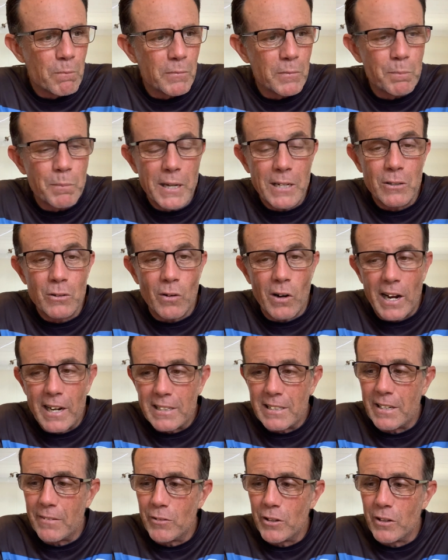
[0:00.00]
Been
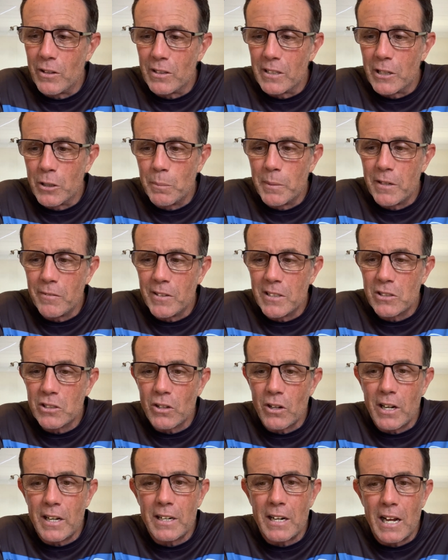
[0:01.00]
great, giving you a little bit of
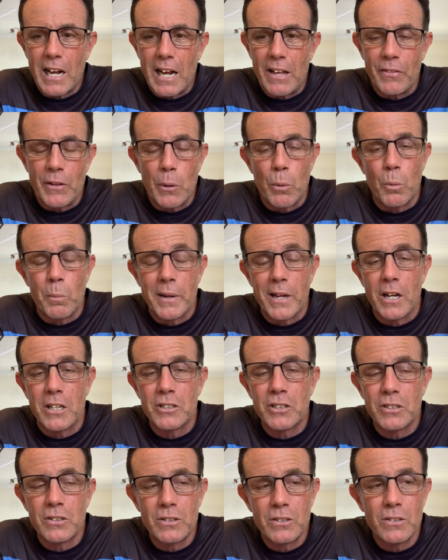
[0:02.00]
insight, and there will be a
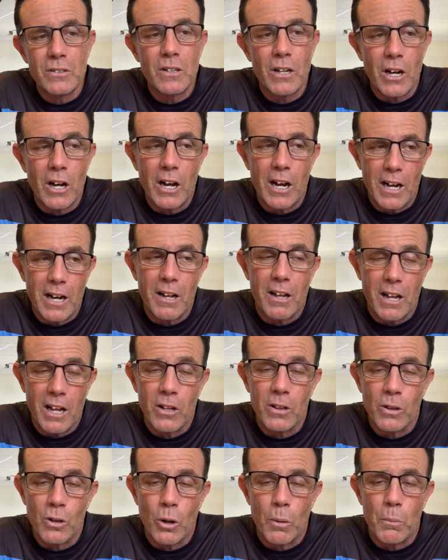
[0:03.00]

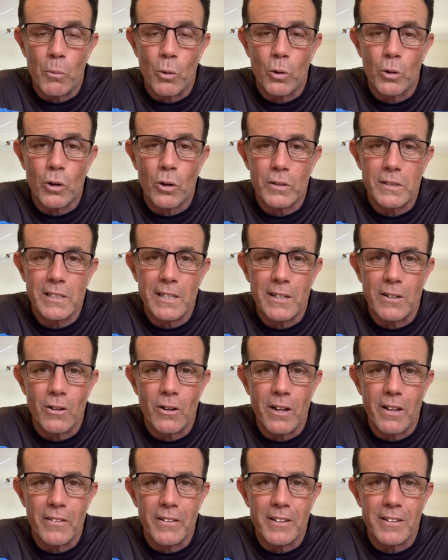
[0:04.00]
lot more content
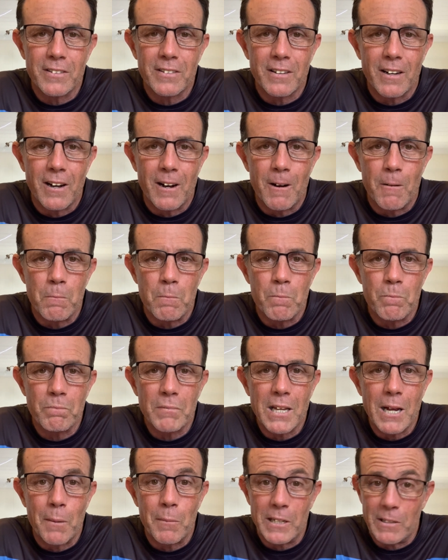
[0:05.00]
like this
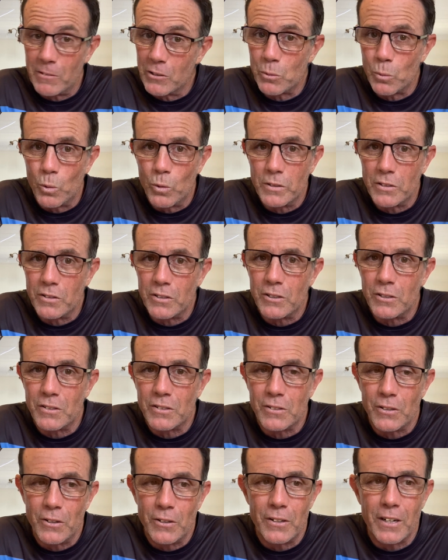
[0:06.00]
coming towards you
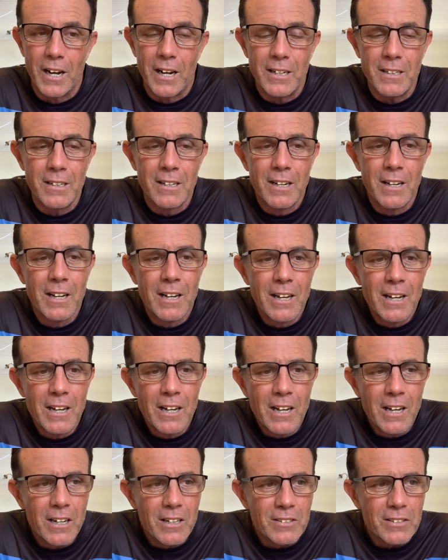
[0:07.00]
soon, hey?
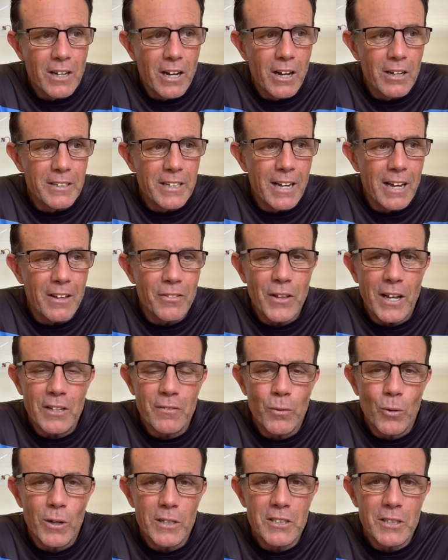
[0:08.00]
So yeah, thanks
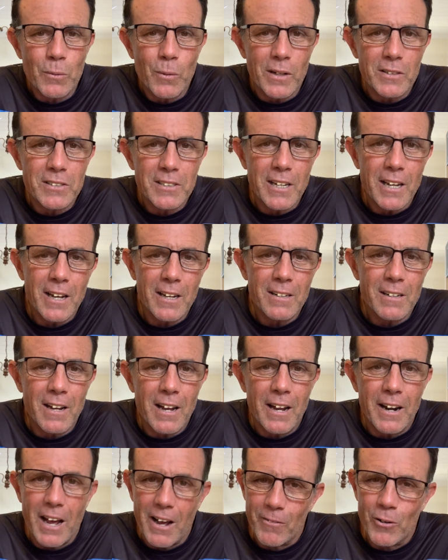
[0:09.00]
for watching once again,
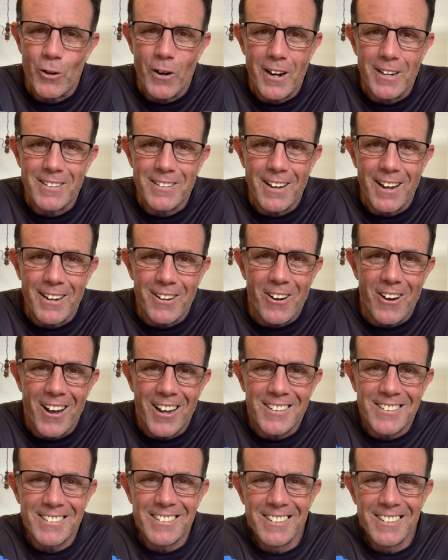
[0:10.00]
and have a great day, guys.